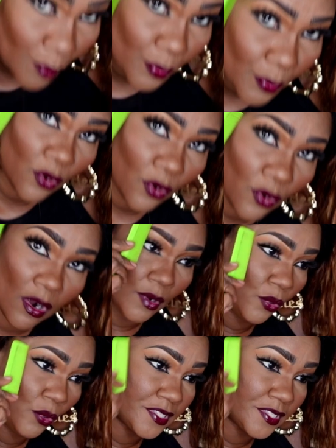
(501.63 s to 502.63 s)
to
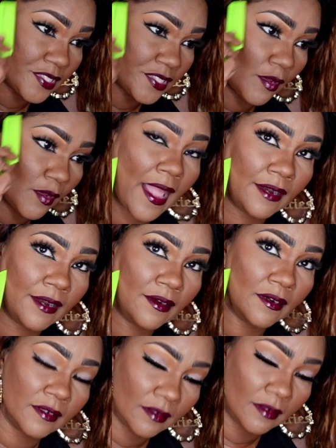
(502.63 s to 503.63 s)
pull some of my hair,